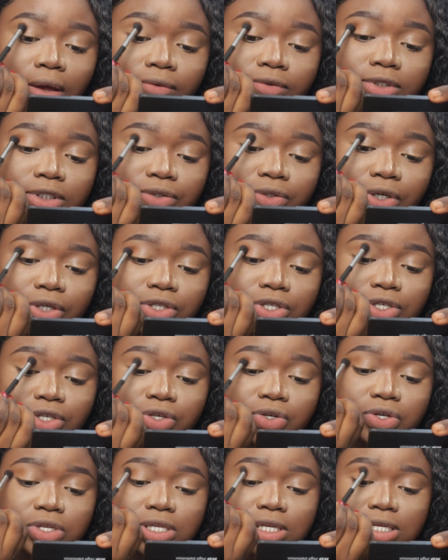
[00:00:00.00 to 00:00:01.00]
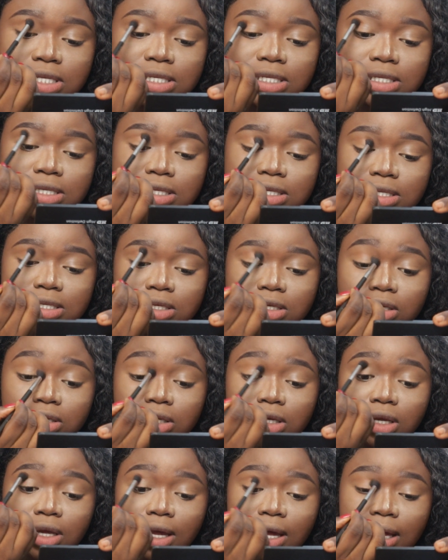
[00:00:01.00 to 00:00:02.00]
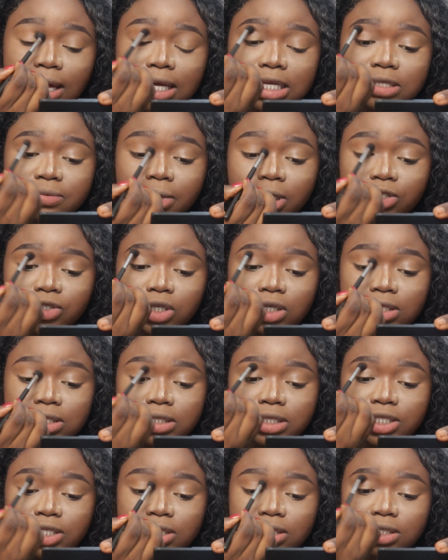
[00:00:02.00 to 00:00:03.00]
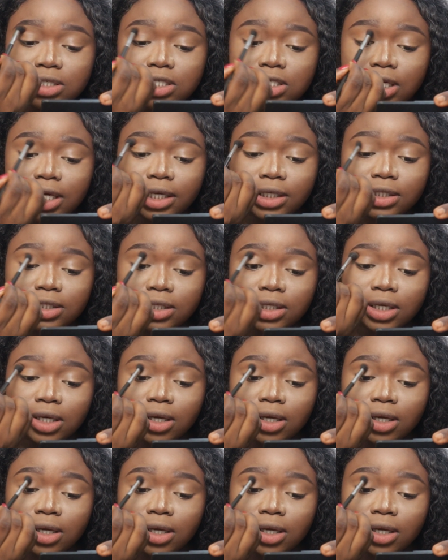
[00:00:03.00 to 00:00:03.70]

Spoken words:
Just going to use this as my transition shade.